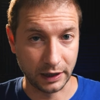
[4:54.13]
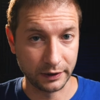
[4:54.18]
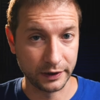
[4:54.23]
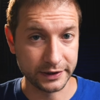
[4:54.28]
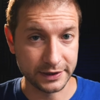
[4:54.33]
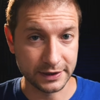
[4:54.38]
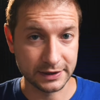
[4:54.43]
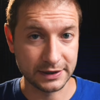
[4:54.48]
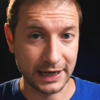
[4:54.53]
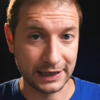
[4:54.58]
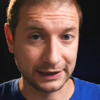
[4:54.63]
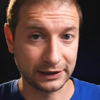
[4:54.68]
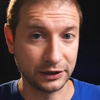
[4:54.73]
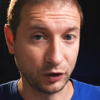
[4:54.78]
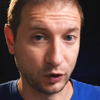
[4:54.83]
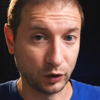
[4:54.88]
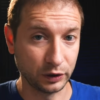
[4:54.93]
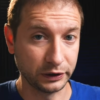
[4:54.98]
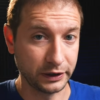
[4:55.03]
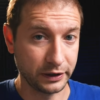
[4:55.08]
Now, this is not
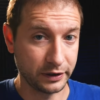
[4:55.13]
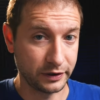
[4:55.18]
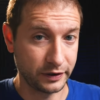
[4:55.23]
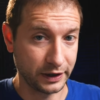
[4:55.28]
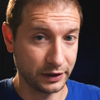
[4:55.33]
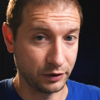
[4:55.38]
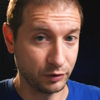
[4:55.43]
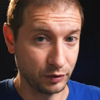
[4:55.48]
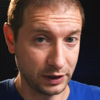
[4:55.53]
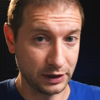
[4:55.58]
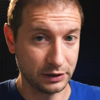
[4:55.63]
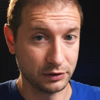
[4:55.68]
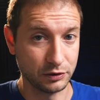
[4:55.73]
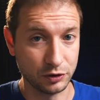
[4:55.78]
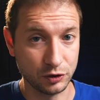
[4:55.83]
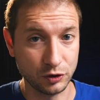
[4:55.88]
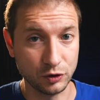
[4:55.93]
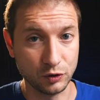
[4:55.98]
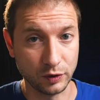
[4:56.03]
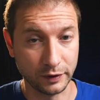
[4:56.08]
the only thing you need
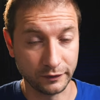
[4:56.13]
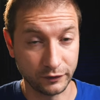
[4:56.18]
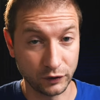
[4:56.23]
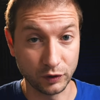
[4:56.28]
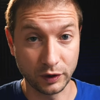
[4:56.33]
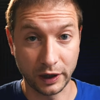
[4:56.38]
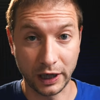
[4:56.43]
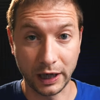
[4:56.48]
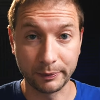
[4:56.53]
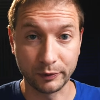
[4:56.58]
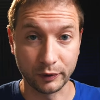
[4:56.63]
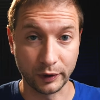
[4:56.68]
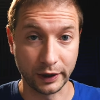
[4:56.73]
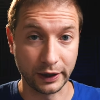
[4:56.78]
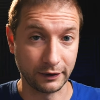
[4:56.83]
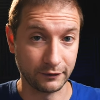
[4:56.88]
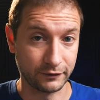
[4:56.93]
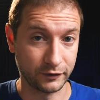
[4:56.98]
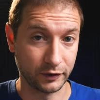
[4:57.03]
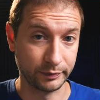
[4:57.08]
to do if you're
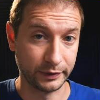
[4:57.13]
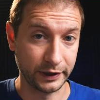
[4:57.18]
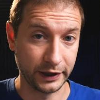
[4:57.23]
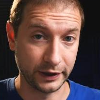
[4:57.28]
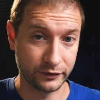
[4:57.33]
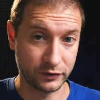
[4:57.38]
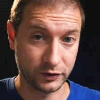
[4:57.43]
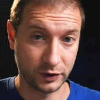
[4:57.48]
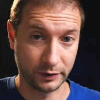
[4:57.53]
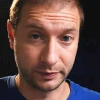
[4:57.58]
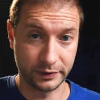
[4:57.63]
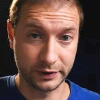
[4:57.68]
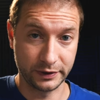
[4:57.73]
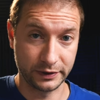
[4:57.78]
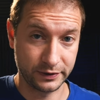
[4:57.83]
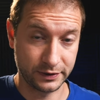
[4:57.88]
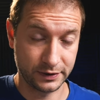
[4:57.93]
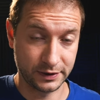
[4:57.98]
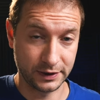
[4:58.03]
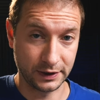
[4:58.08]
upgrading from NativeScript
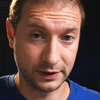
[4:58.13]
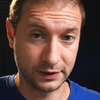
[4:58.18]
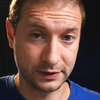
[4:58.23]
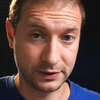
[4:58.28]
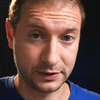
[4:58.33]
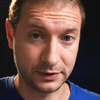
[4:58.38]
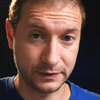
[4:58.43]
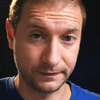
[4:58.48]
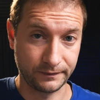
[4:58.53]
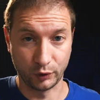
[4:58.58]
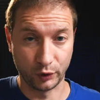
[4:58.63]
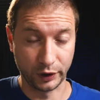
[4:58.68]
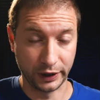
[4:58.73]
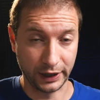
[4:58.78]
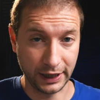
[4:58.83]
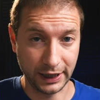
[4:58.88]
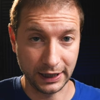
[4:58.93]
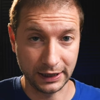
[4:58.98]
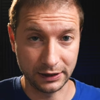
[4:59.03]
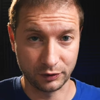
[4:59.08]

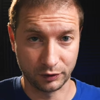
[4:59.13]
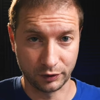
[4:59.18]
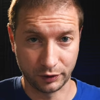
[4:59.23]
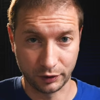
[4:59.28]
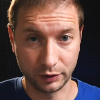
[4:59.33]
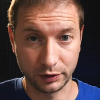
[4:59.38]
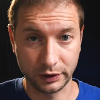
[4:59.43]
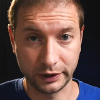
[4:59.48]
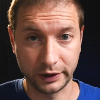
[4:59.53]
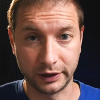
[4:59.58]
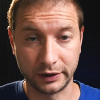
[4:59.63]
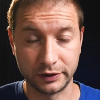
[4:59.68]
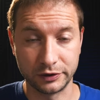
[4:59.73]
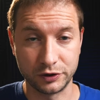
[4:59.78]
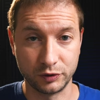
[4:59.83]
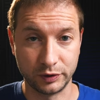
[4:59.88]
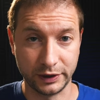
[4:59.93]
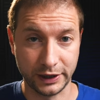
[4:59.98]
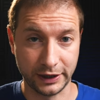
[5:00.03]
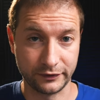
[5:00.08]
6.8 or earlier
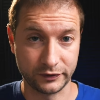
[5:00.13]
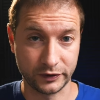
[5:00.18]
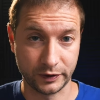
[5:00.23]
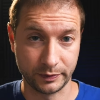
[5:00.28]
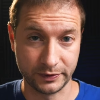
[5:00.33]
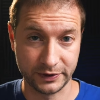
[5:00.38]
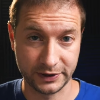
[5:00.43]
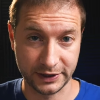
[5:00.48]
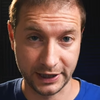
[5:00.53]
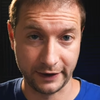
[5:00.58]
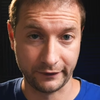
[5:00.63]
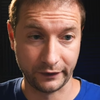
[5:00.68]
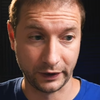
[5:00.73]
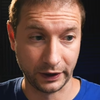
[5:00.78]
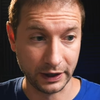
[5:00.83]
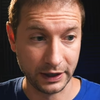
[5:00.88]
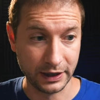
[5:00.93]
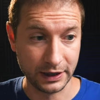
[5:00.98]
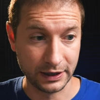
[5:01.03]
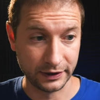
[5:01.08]
to NativeScript
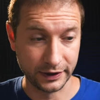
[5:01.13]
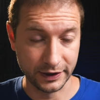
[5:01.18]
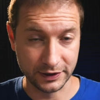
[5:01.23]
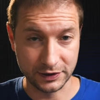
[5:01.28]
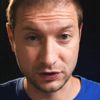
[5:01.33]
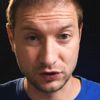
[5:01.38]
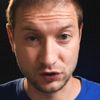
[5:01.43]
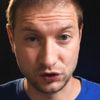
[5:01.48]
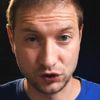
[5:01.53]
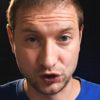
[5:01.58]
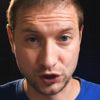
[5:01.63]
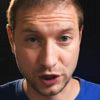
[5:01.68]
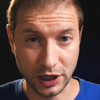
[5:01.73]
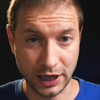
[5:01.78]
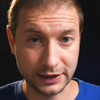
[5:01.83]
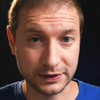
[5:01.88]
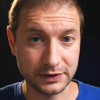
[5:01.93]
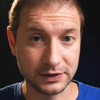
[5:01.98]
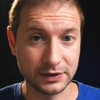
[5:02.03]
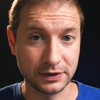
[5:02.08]
7. This is
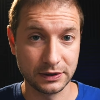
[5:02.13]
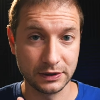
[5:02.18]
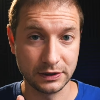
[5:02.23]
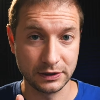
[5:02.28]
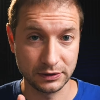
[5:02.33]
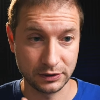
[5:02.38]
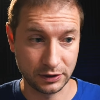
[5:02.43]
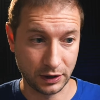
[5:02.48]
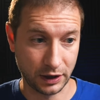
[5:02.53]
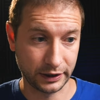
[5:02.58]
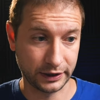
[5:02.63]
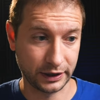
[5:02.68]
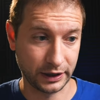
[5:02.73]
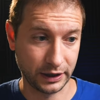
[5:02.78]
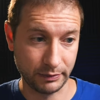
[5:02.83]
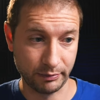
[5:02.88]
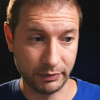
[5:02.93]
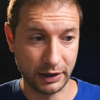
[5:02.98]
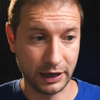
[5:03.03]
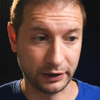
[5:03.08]
just
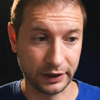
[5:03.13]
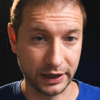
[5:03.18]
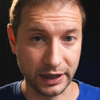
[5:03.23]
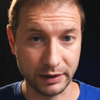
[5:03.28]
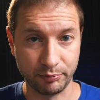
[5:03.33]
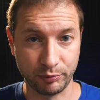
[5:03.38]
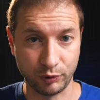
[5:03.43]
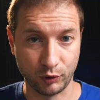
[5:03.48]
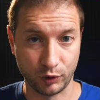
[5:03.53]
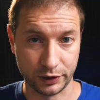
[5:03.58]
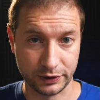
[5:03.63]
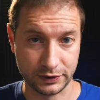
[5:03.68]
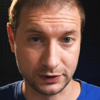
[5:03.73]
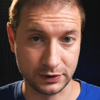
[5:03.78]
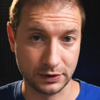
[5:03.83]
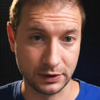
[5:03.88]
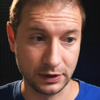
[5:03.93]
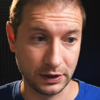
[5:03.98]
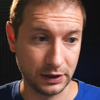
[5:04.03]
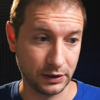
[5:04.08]
talking about
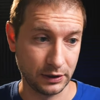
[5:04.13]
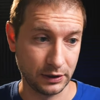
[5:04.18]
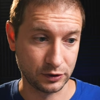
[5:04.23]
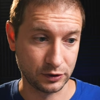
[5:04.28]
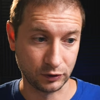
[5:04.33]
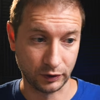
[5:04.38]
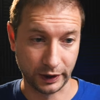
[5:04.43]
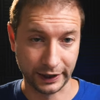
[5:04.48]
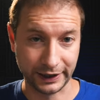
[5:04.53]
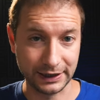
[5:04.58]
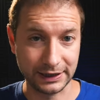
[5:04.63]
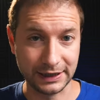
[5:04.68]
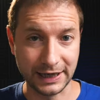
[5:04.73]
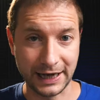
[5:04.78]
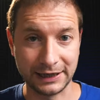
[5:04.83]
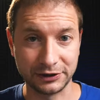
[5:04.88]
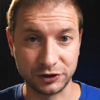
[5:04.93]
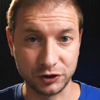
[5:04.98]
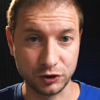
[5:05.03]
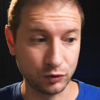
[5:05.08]
imports. So I did
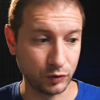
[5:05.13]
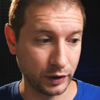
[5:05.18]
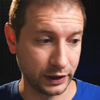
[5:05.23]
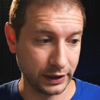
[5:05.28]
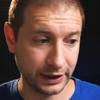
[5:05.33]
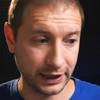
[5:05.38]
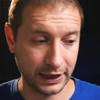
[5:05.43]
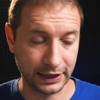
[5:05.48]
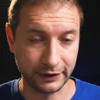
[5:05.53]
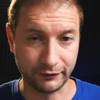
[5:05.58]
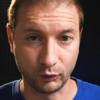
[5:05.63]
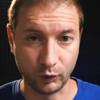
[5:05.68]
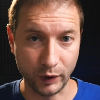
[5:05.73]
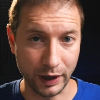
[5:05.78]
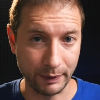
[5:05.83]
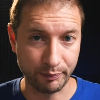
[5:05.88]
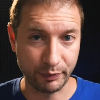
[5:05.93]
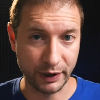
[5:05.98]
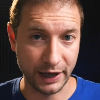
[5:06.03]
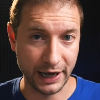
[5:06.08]
not do any kind of
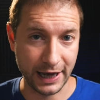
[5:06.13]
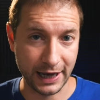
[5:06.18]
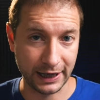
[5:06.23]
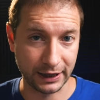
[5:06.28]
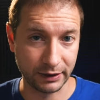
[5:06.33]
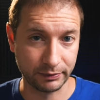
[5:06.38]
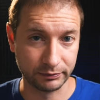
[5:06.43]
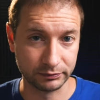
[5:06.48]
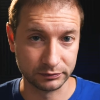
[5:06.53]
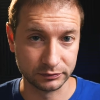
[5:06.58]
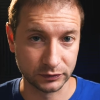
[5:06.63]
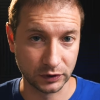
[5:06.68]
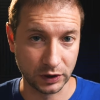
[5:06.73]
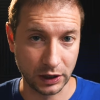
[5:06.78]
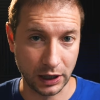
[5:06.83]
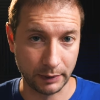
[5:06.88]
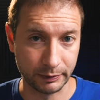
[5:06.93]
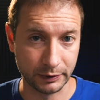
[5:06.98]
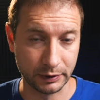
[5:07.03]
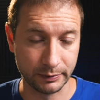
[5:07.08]
Webpack
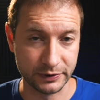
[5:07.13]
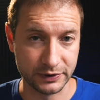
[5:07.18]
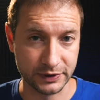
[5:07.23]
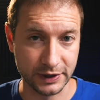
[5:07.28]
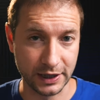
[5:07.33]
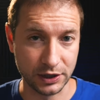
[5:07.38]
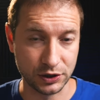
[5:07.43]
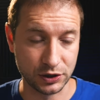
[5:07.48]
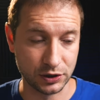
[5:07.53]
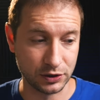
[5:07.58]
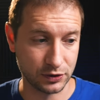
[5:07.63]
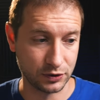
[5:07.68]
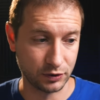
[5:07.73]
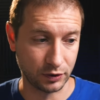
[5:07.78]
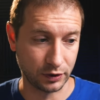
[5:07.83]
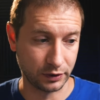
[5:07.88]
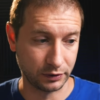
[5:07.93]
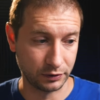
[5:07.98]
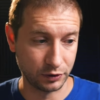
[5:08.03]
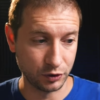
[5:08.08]

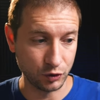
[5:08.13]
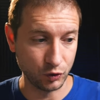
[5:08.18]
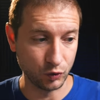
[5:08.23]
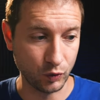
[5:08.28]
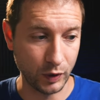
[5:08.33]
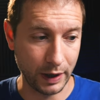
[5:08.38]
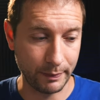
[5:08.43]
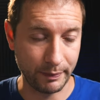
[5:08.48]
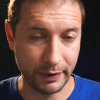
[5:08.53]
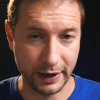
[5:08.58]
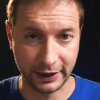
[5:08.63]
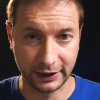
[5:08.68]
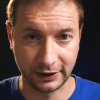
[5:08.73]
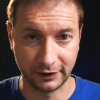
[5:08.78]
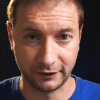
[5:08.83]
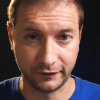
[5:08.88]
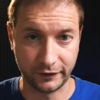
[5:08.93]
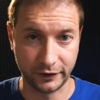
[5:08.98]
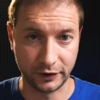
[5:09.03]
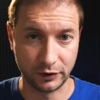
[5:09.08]
optimizations or new Webpack
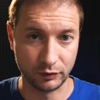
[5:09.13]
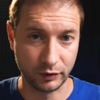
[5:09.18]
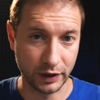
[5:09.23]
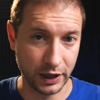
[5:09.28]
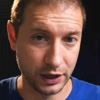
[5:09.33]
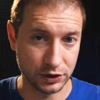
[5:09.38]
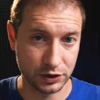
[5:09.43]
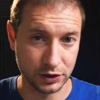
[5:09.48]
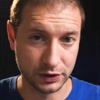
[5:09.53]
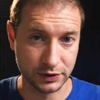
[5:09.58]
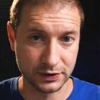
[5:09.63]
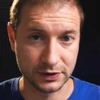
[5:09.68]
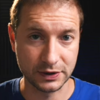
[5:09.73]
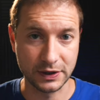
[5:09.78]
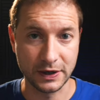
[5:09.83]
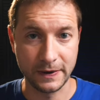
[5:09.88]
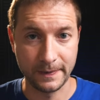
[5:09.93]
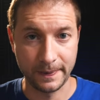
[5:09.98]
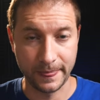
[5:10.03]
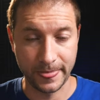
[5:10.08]

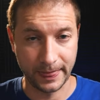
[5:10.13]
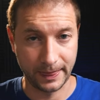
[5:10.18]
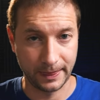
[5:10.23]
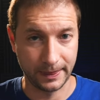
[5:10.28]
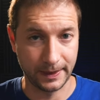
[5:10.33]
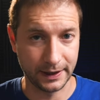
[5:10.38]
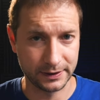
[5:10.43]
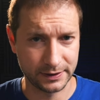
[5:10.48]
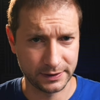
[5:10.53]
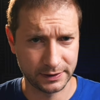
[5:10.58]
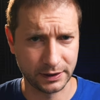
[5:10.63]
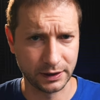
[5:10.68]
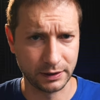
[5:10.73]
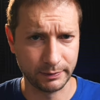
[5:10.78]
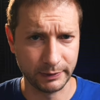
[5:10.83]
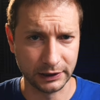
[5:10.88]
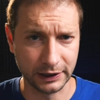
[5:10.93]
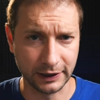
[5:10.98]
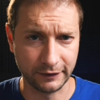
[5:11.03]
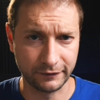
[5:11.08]
configurations. That's
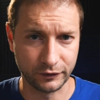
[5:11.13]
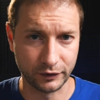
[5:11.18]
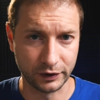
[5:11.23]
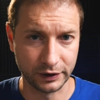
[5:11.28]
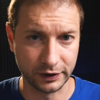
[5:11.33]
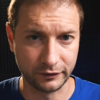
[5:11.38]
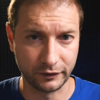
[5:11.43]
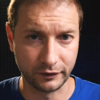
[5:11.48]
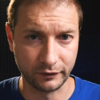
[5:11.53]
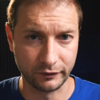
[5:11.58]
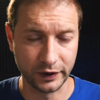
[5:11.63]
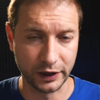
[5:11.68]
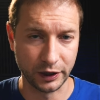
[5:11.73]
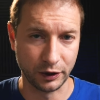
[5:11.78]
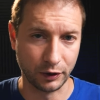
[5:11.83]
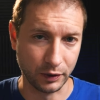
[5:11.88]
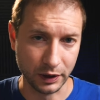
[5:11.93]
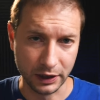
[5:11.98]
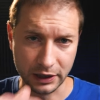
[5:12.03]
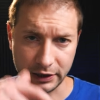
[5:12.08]
gonna be left for a different
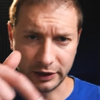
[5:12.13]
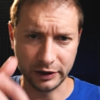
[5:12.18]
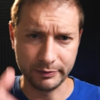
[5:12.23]
video.